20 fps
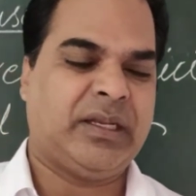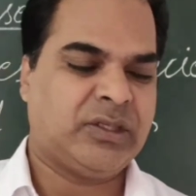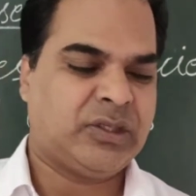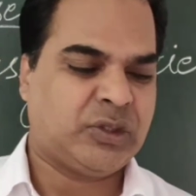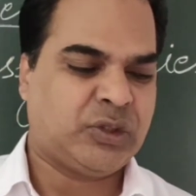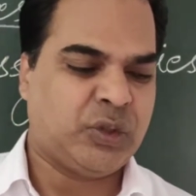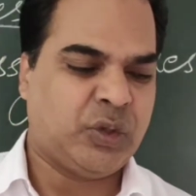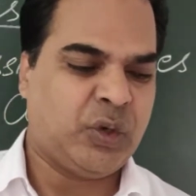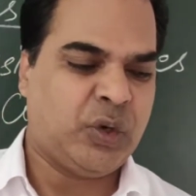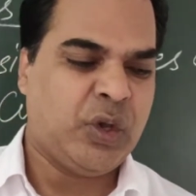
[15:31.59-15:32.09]

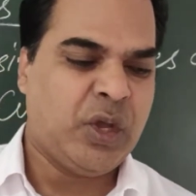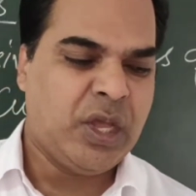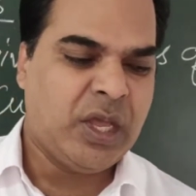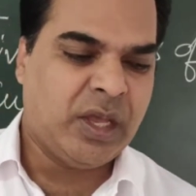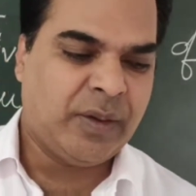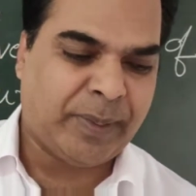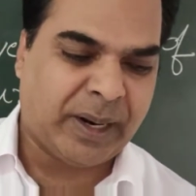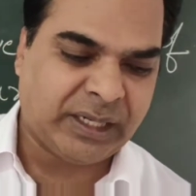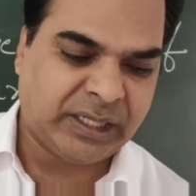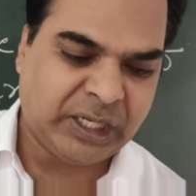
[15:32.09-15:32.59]
So
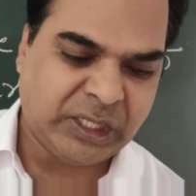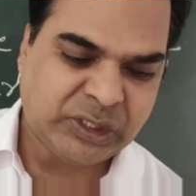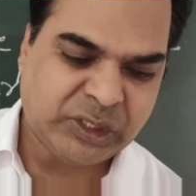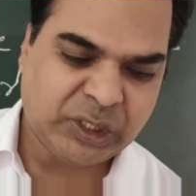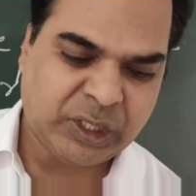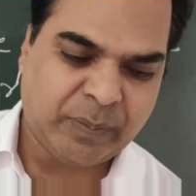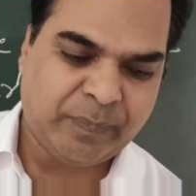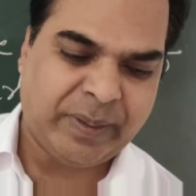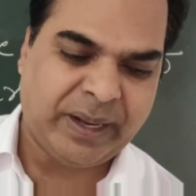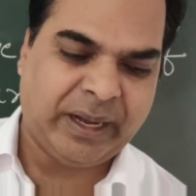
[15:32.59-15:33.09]

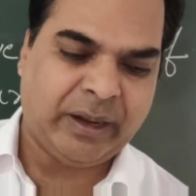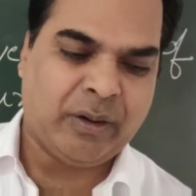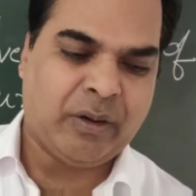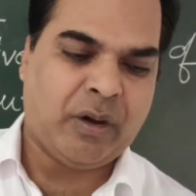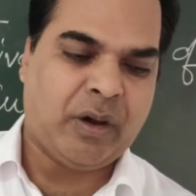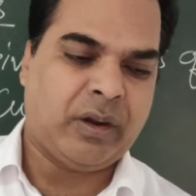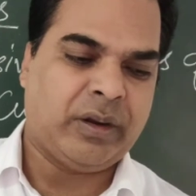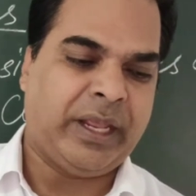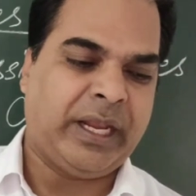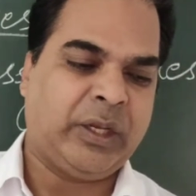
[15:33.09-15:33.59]
partition of
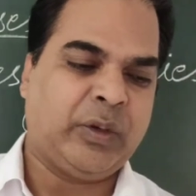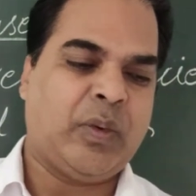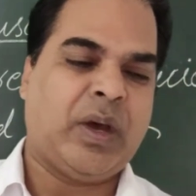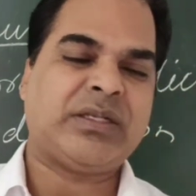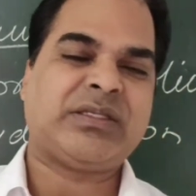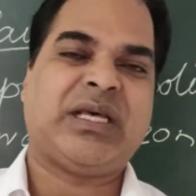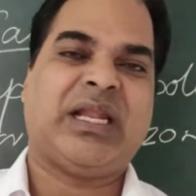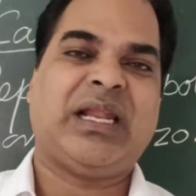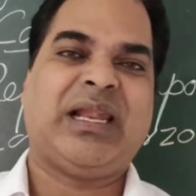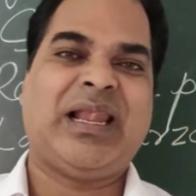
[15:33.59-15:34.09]
Bengal, it
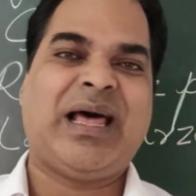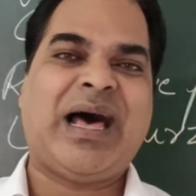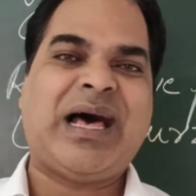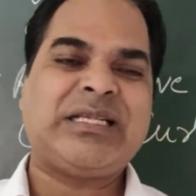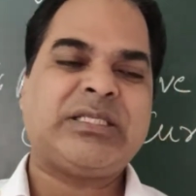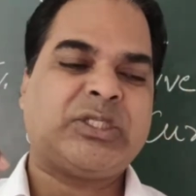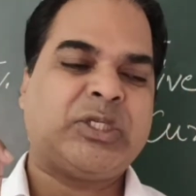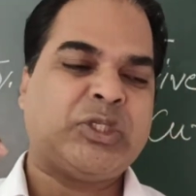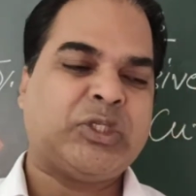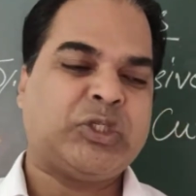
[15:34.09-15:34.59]
was a
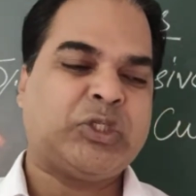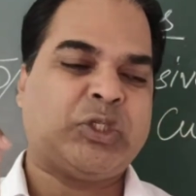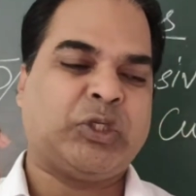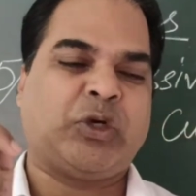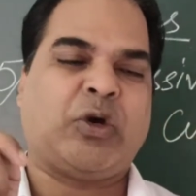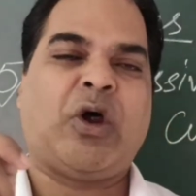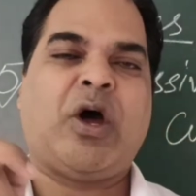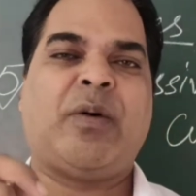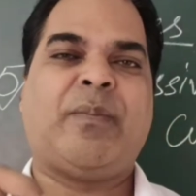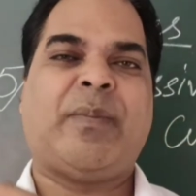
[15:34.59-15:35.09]
last
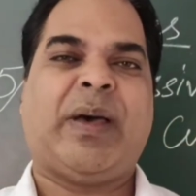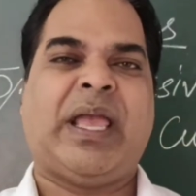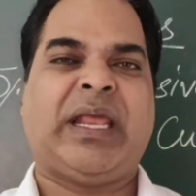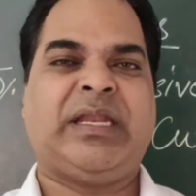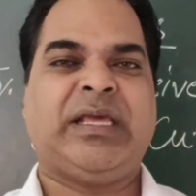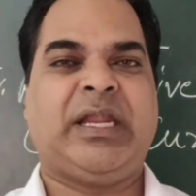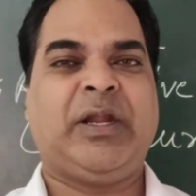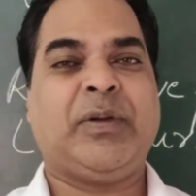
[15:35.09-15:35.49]
straw, my dear.